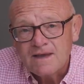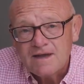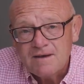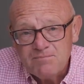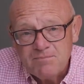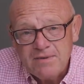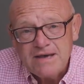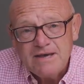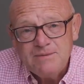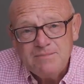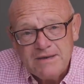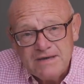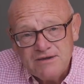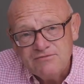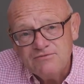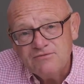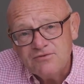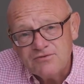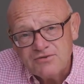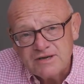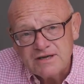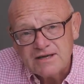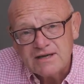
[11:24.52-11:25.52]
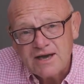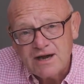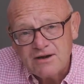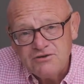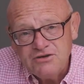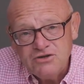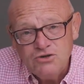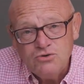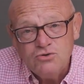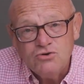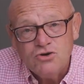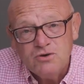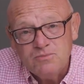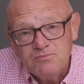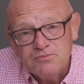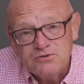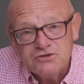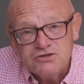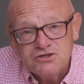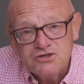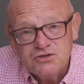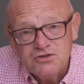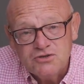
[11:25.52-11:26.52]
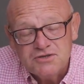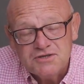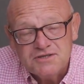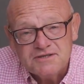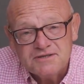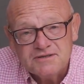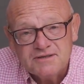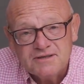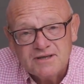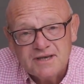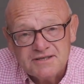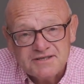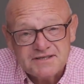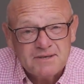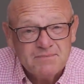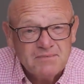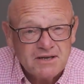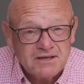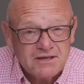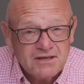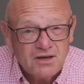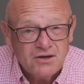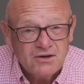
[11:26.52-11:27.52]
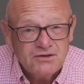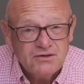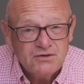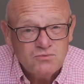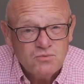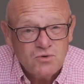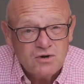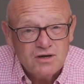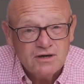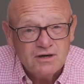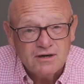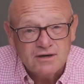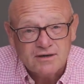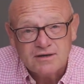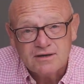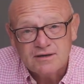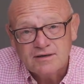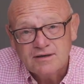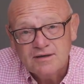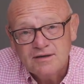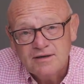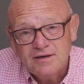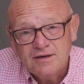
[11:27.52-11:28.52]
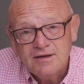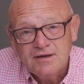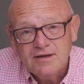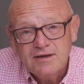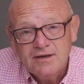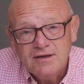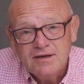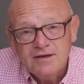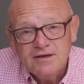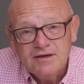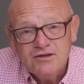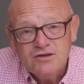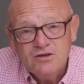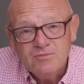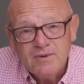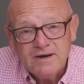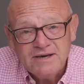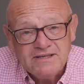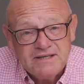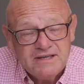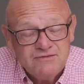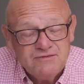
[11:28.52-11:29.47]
Maybe even think how you could produce a similar kind of work. You might